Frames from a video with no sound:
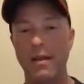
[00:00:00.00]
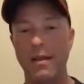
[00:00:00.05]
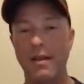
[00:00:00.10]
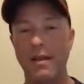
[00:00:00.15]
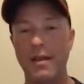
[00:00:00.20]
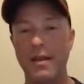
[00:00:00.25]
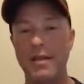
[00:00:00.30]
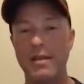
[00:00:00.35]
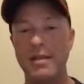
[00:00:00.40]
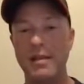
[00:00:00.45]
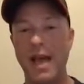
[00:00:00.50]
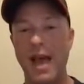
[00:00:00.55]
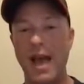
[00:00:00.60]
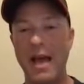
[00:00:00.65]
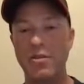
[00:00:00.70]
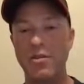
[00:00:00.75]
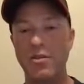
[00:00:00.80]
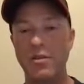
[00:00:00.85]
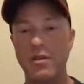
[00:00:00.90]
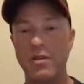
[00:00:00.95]
this, the
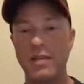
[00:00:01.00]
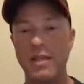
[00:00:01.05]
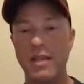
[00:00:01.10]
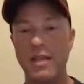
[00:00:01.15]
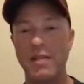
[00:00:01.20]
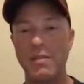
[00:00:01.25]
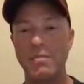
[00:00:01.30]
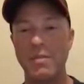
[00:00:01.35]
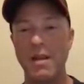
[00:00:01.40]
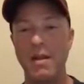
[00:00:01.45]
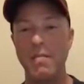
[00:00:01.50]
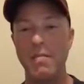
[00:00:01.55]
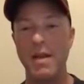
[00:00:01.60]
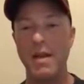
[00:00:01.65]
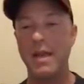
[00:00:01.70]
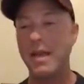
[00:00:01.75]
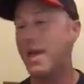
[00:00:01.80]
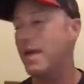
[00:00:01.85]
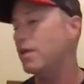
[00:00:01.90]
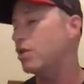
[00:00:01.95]
hazard assessment and
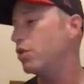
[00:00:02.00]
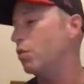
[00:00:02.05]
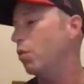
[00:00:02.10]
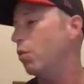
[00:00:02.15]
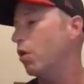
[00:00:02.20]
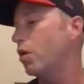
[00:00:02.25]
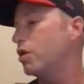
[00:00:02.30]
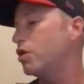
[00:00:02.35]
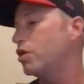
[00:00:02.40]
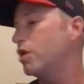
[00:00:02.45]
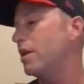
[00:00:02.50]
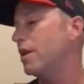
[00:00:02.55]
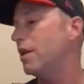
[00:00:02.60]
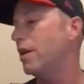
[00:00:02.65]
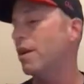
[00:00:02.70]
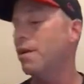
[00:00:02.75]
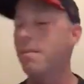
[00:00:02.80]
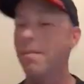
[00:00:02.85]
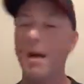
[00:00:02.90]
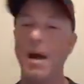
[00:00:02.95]
mitigation
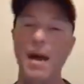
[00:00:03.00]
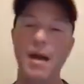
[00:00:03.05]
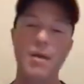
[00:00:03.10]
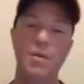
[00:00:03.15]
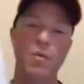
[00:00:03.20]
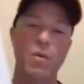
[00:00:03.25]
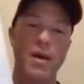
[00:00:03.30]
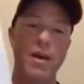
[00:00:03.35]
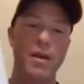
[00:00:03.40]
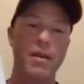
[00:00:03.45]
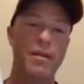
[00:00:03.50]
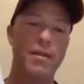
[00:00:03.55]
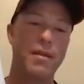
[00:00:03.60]
worksheet combined with